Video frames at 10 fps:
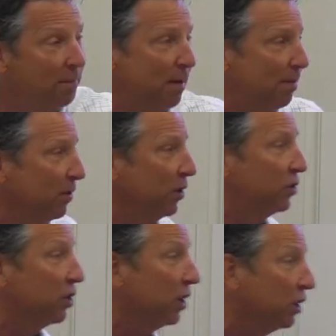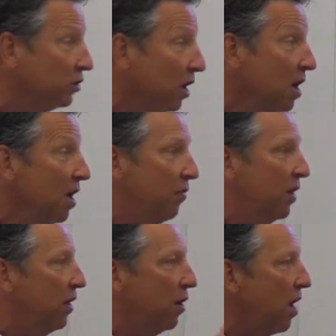people in the church,
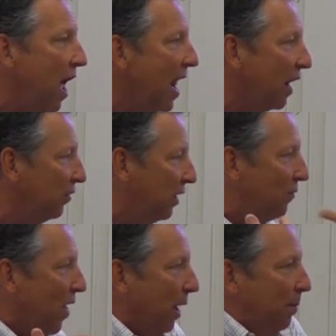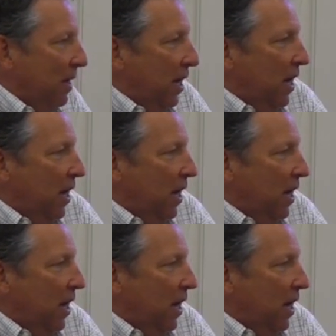then they're not actually developing